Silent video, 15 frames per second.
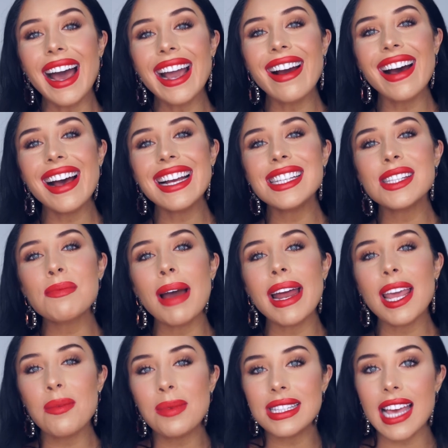guys, my
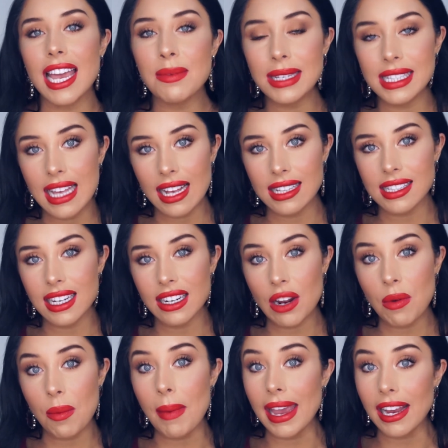name is Amy Zazzy and
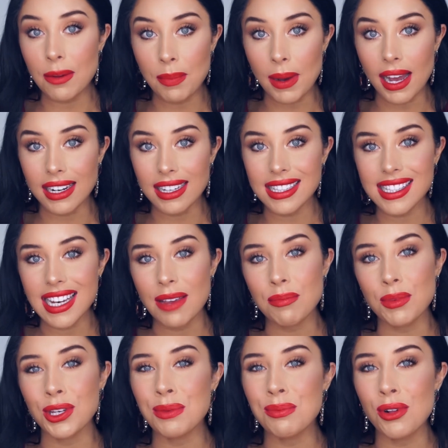I'm a makeup artist and
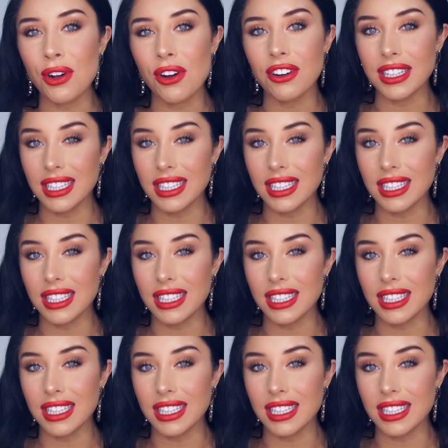beauty blogger on